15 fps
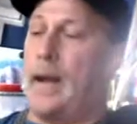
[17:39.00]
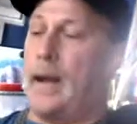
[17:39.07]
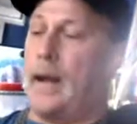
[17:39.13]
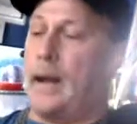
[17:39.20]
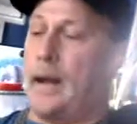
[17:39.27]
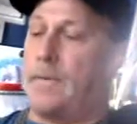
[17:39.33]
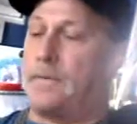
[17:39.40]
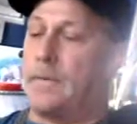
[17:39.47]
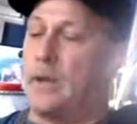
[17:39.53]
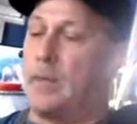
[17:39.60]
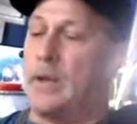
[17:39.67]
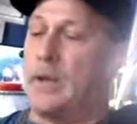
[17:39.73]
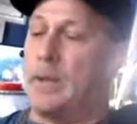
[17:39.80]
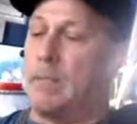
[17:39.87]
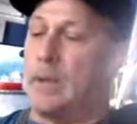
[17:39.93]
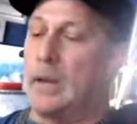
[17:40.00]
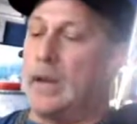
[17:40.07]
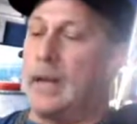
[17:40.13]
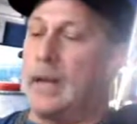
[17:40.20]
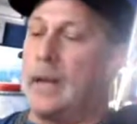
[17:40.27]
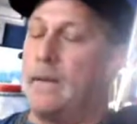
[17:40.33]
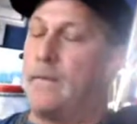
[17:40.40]
I firmly
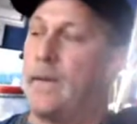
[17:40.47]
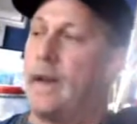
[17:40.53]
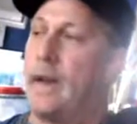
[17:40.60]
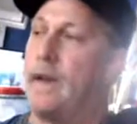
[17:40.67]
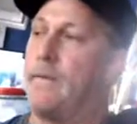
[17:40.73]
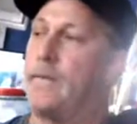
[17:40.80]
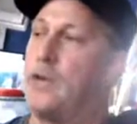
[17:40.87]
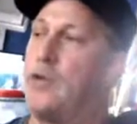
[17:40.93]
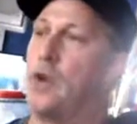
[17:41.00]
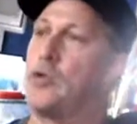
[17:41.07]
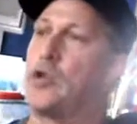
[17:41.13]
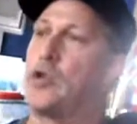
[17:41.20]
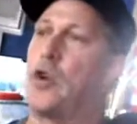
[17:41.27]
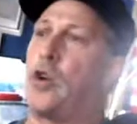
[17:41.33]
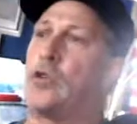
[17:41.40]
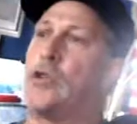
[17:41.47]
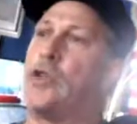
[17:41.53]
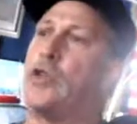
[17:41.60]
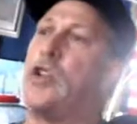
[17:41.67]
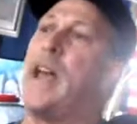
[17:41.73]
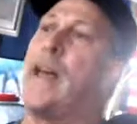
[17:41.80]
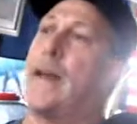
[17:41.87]
believe if you don't start
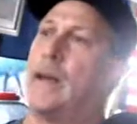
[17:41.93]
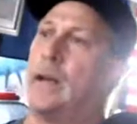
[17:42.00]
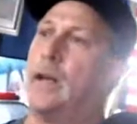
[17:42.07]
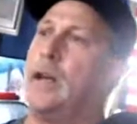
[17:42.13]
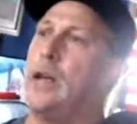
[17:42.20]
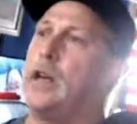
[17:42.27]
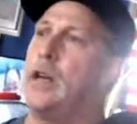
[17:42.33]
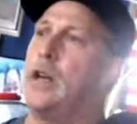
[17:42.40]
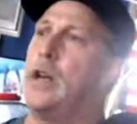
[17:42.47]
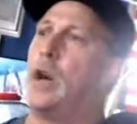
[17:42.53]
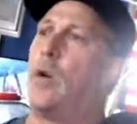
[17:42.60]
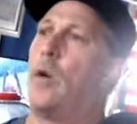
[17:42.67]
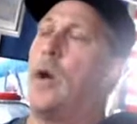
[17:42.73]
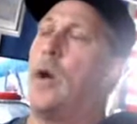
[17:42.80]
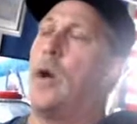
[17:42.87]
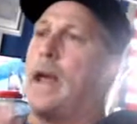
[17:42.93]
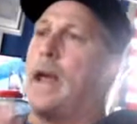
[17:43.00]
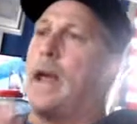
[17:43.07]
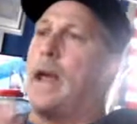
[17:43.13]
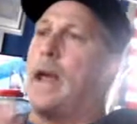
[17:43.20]
shedding, if